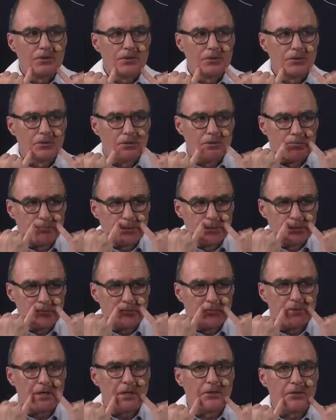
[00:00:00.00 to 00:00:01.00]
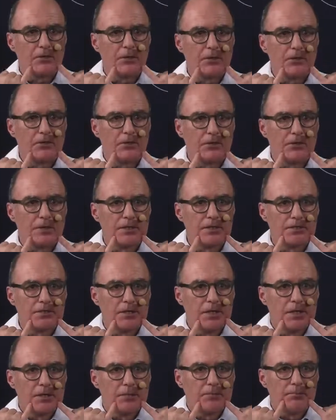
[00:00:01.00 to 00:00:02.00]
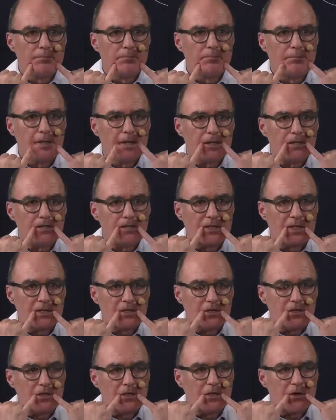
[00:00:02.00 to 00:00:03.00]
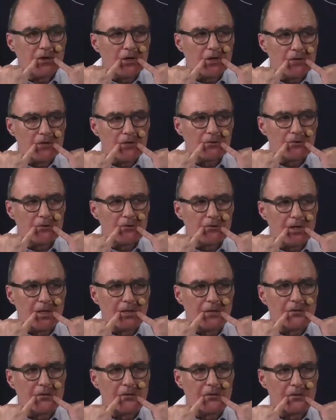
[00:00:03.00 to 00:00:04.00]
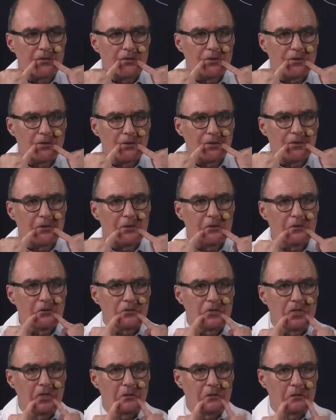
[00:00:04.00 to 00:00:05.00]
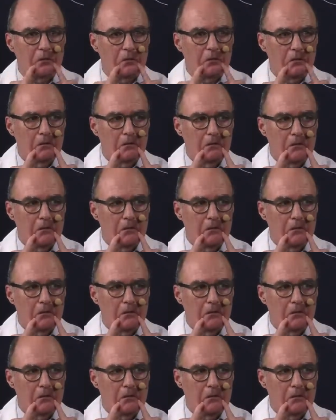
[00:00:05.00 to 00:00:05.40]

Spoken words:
the pressory angulioris, makes that the corner of the mouth goes down.